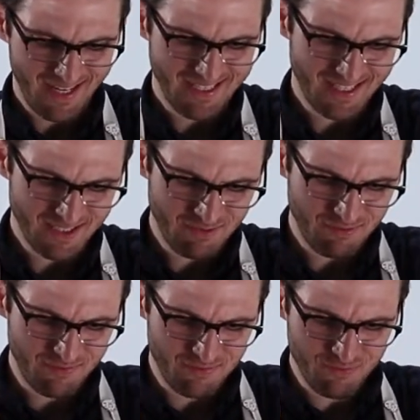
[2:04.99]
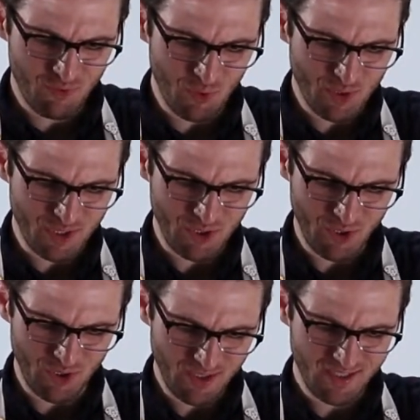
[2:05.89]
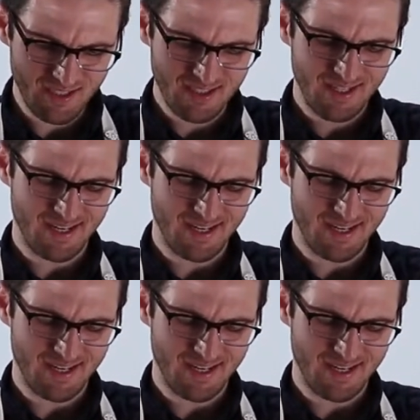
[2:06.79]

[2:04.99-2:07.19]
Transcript: it doesn't fully cook